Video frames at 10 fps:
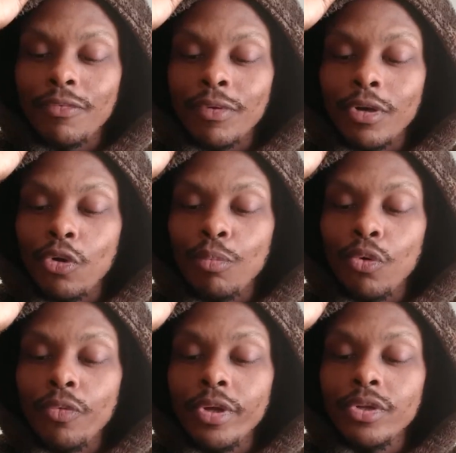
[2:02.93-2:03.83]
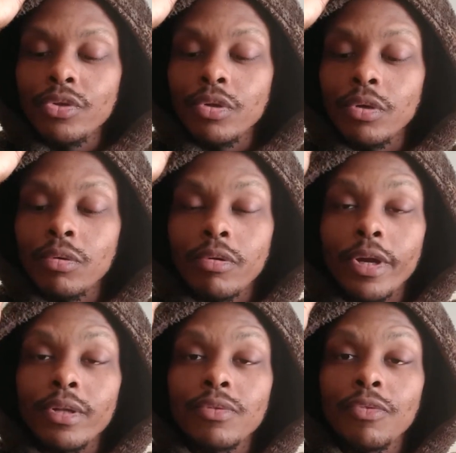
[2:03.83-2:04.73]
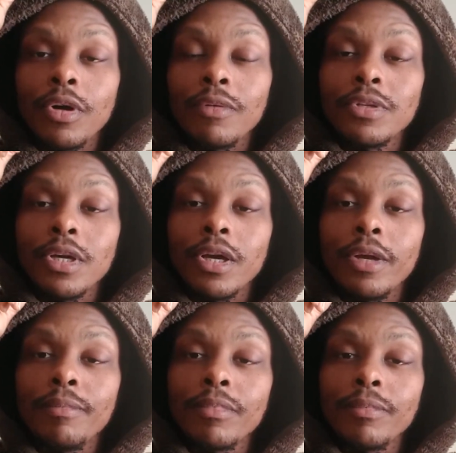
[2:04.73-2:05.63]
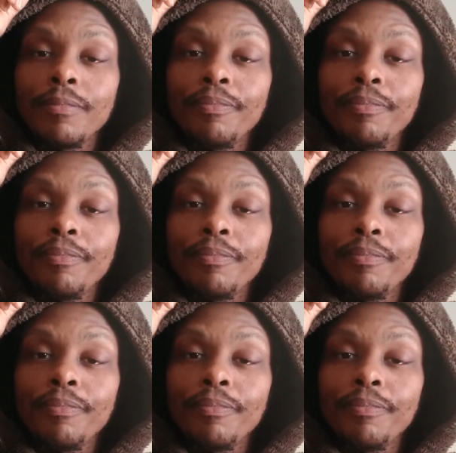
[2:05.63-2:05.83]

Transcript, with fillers: with goat movies, you know, greatest of all time.